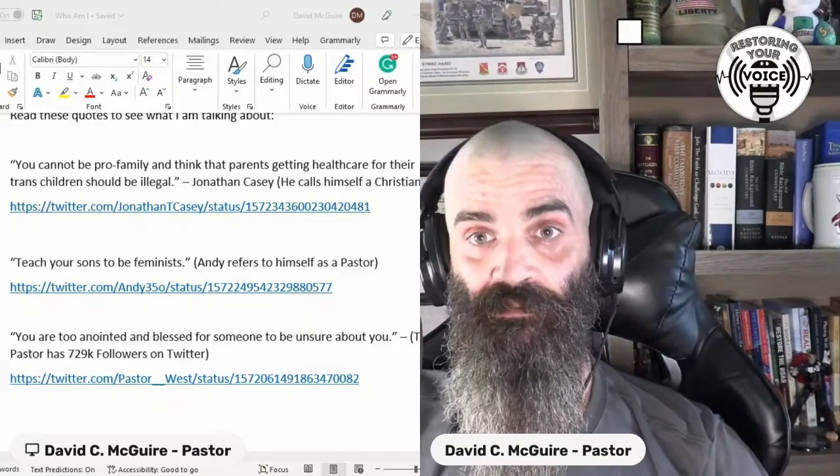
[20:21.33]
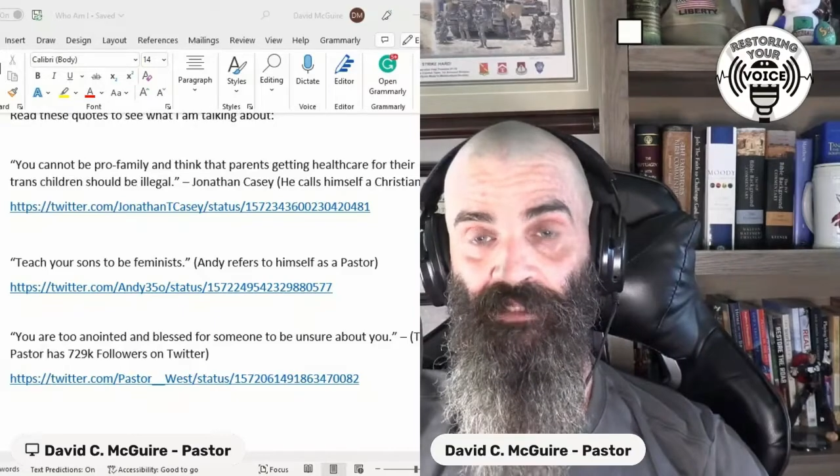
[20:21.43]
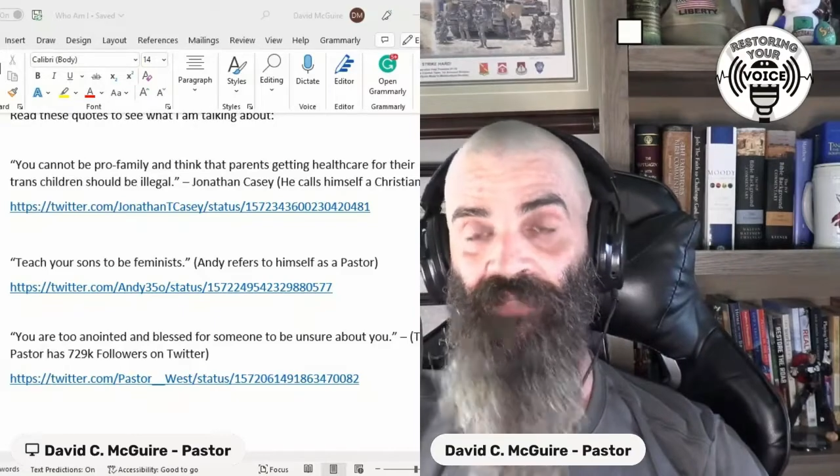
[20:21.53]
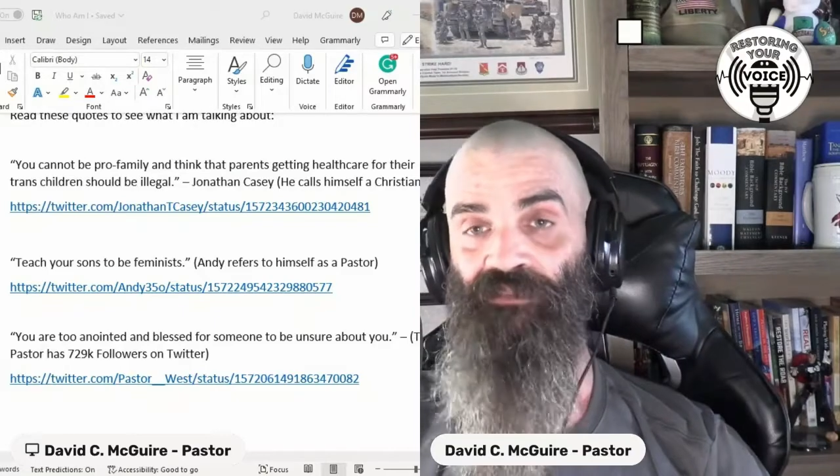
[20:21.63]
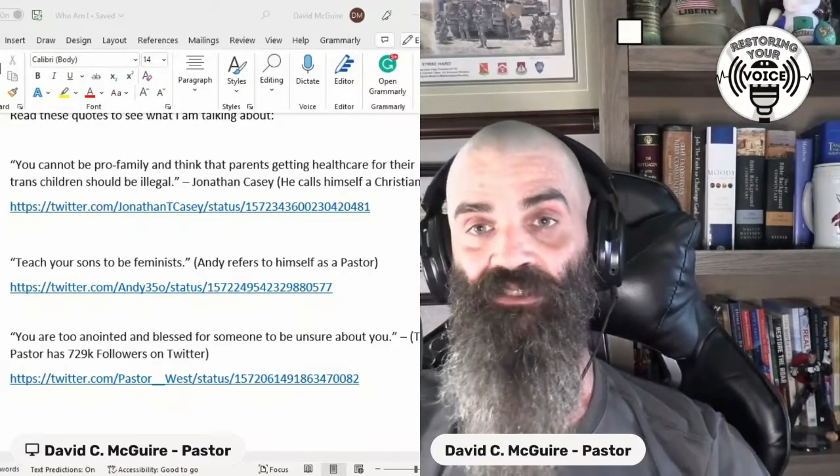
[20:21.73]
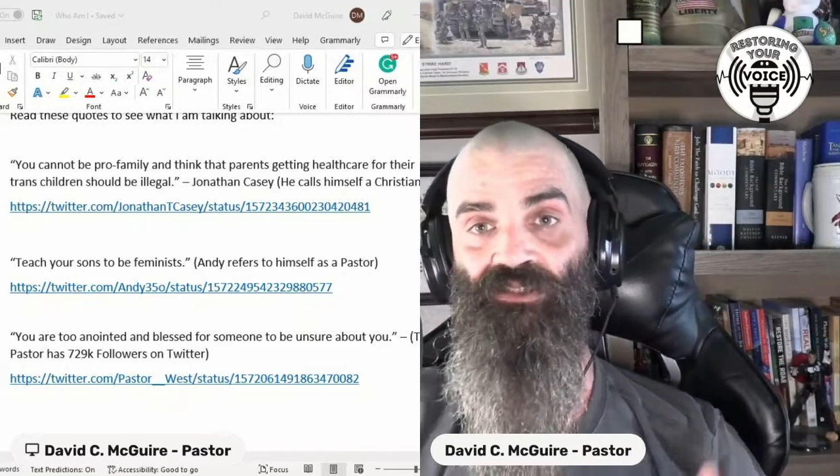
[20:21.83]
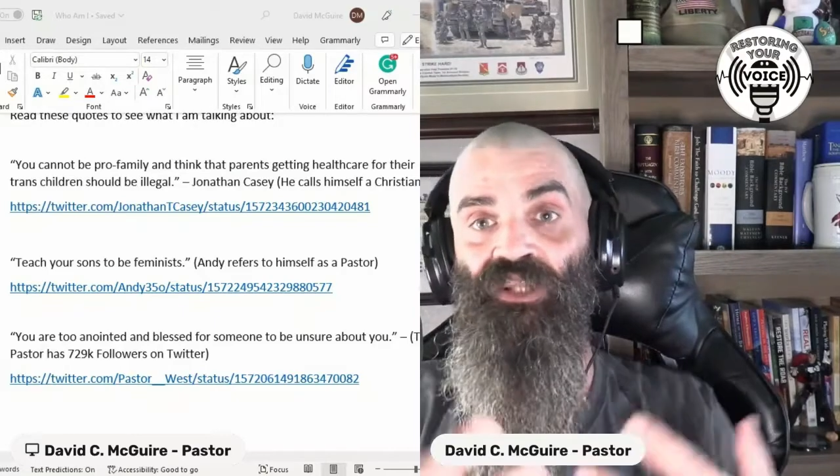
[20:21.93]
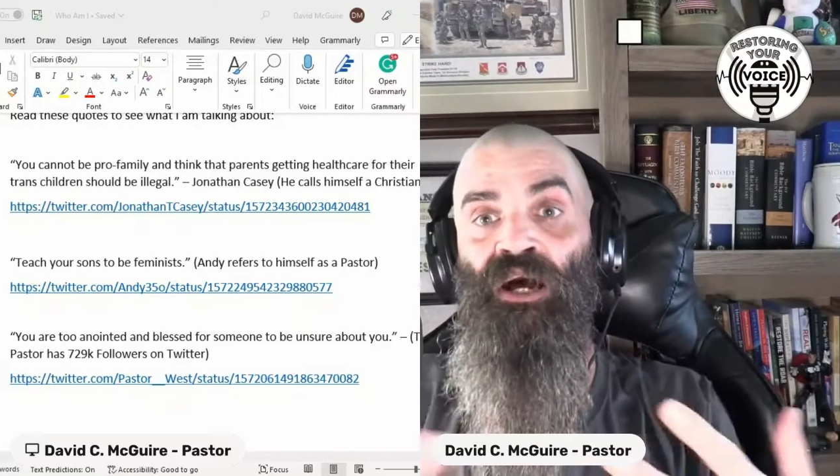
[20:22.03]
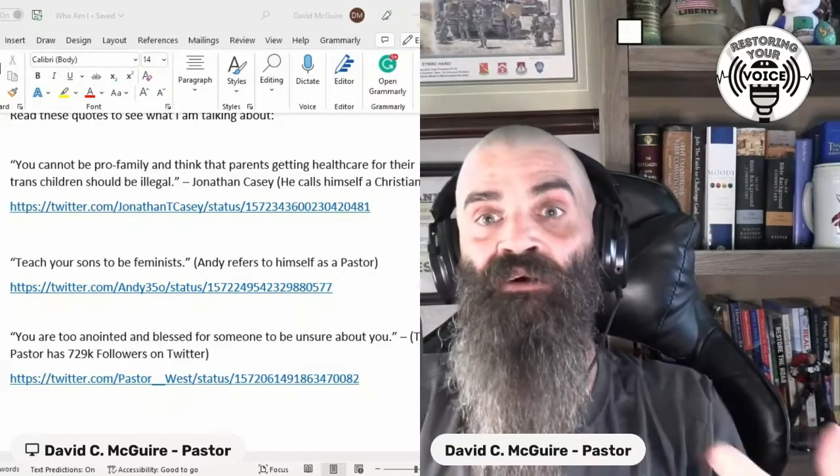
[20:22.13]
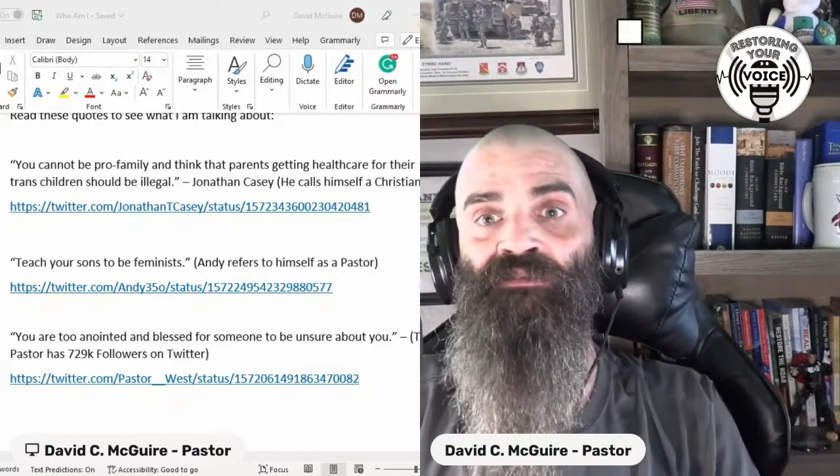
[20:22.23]
They have this
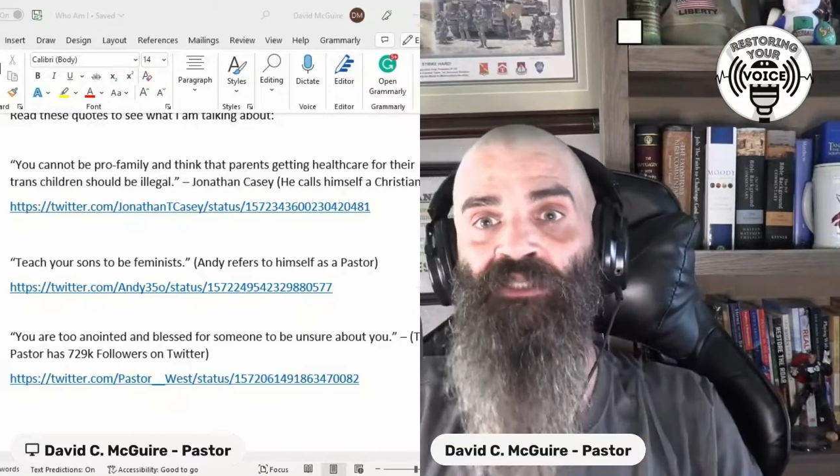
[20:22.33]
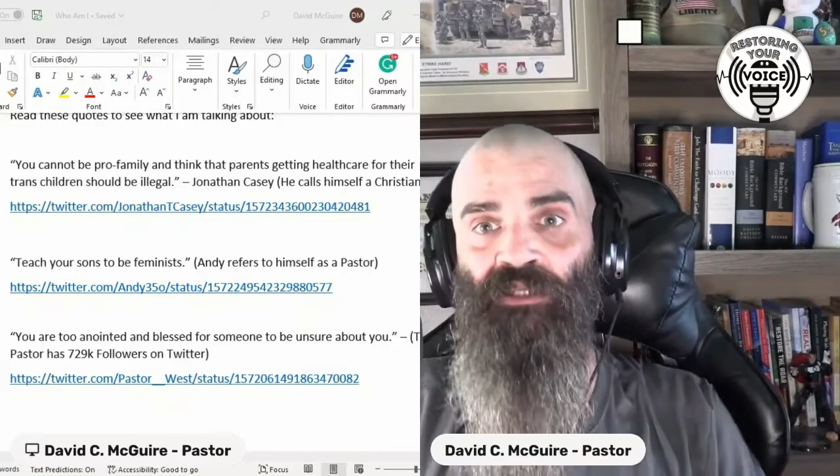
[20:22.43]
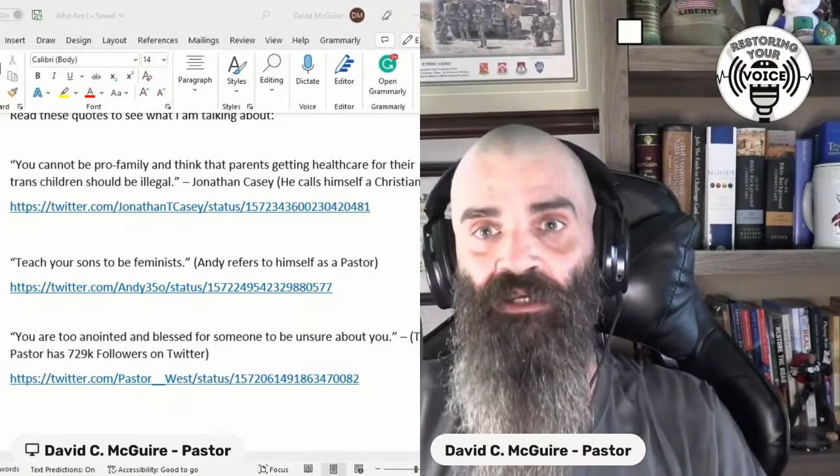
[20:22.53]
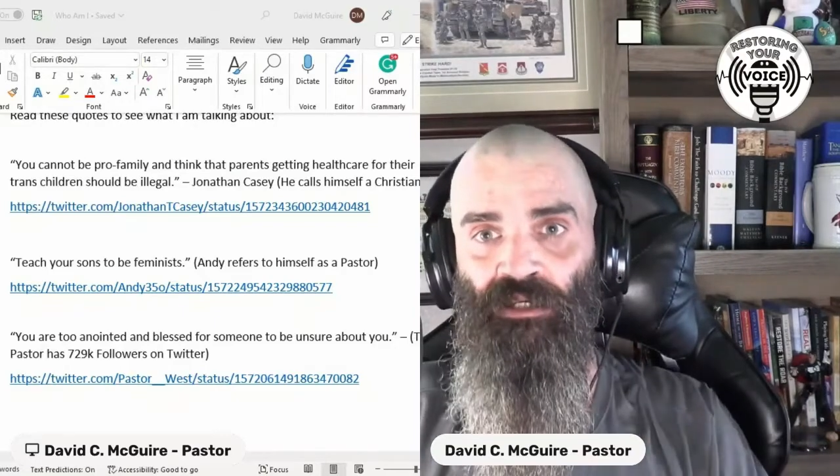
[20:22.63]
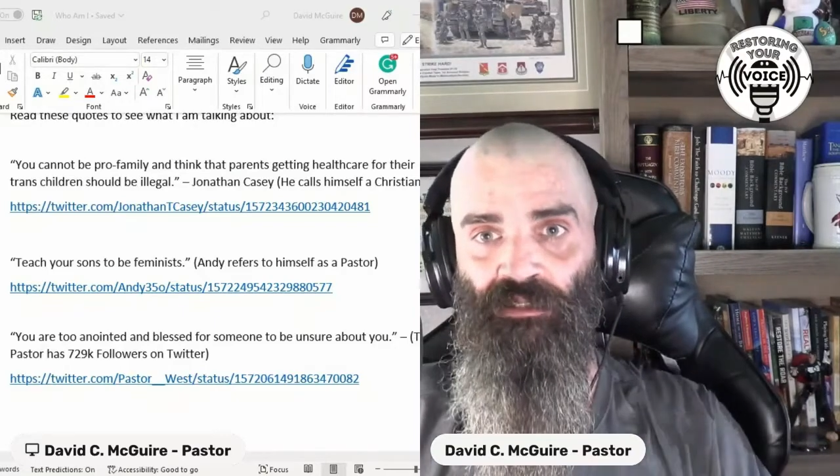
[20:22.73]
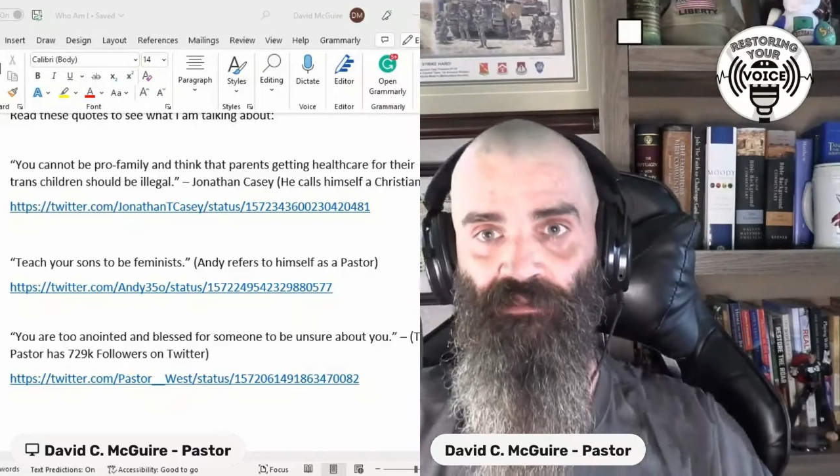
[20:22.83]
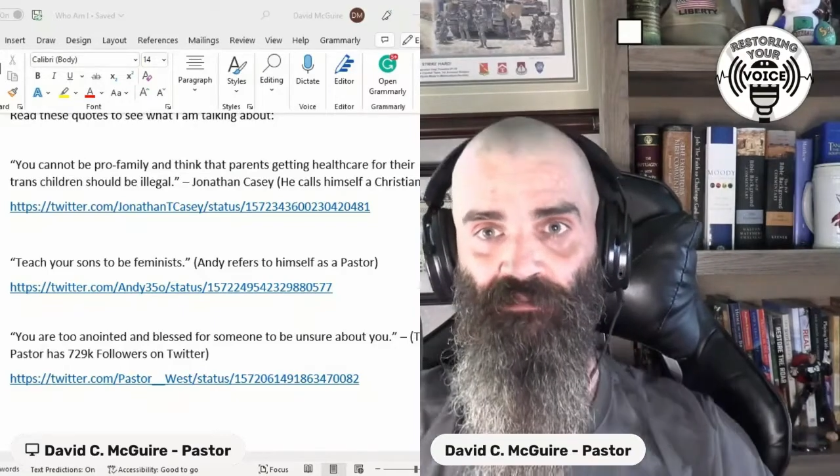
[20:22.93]
love in their heart.